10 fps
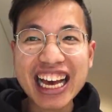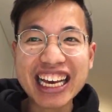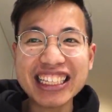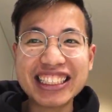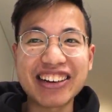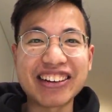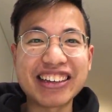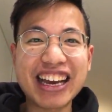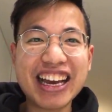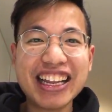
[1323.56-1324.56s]
can't tell you
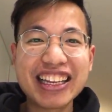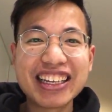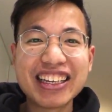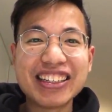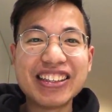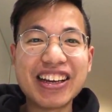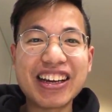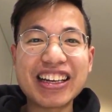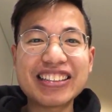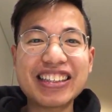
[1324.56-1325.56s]
yet. No,
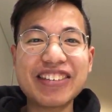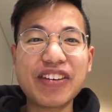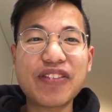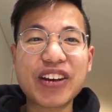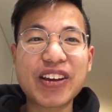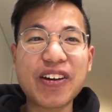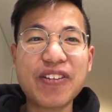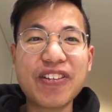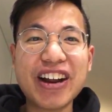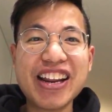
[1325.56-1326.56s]
is it with a
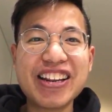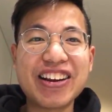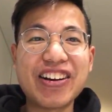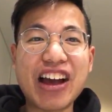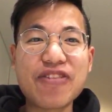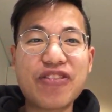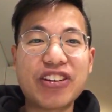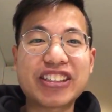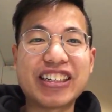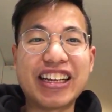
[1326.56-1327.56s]
girlfriend? No,
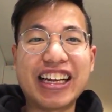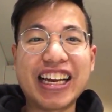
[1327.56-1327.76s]
unfortunately.